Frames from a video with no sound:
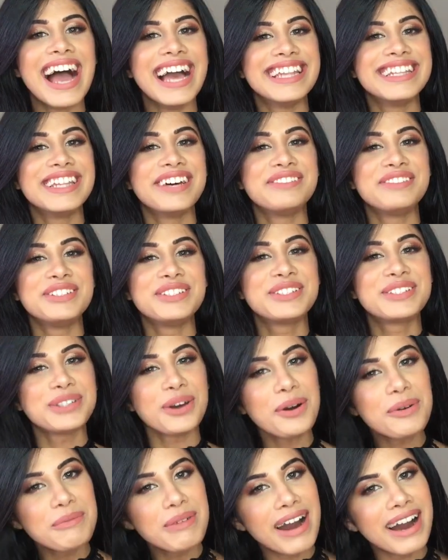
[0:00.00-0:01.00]
I love you
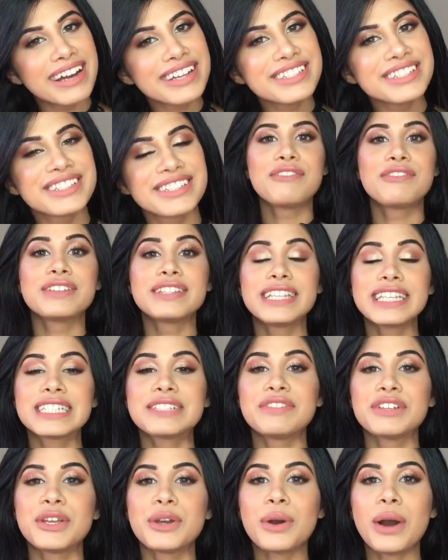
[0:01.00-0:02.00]
so much. For
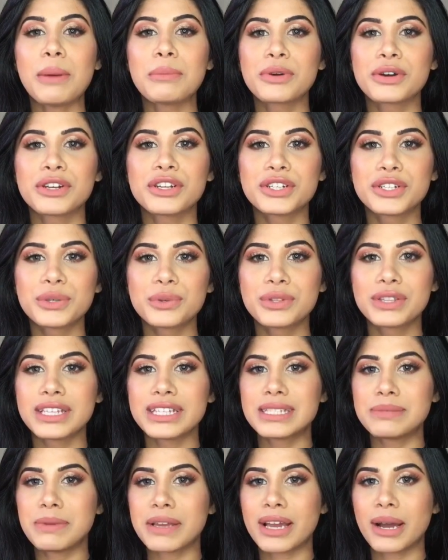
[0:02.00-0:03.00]
this video, I'm gonna do
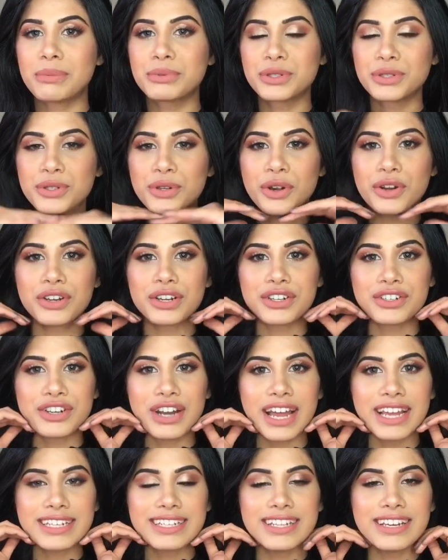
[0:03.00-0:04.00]
this makeup tutorial
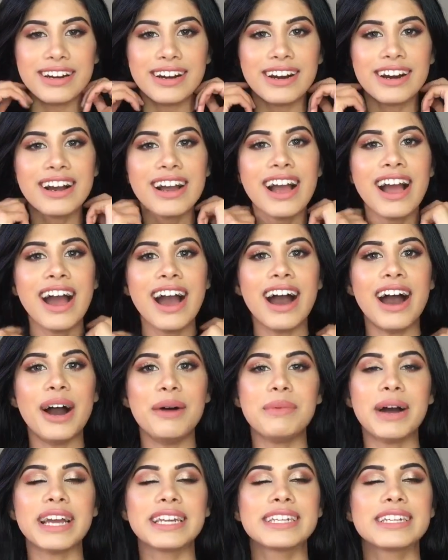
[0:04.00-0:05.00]
right here.
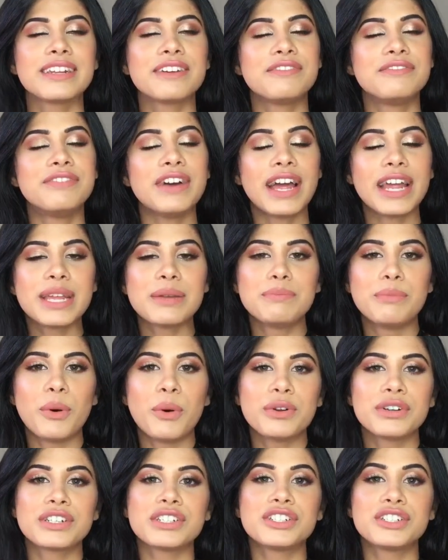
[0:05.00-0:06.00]
I did a very
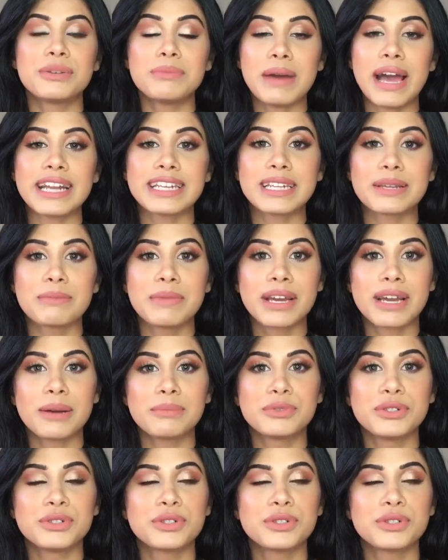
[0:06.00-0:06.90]
bold and dramatic makeup